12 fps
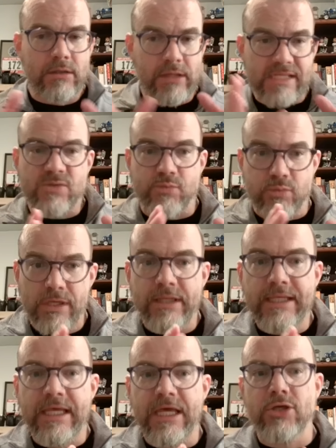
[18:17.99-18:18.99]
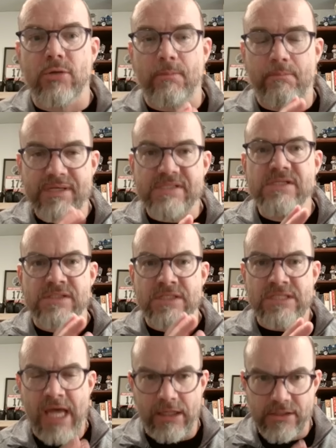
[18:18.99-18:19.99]
Let's really get your business
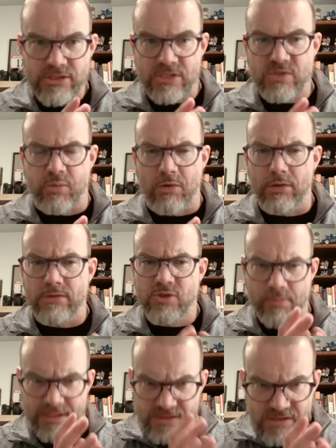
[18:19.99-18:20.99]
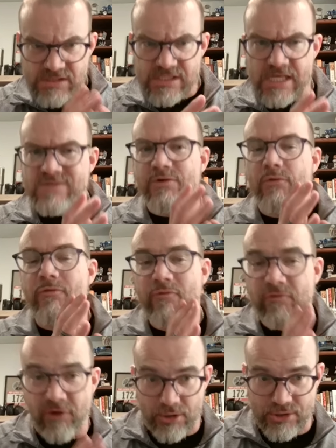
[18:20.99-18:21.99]
intelligence world to be successful
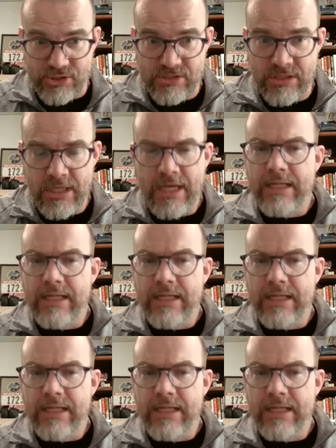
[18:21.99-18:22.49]
first.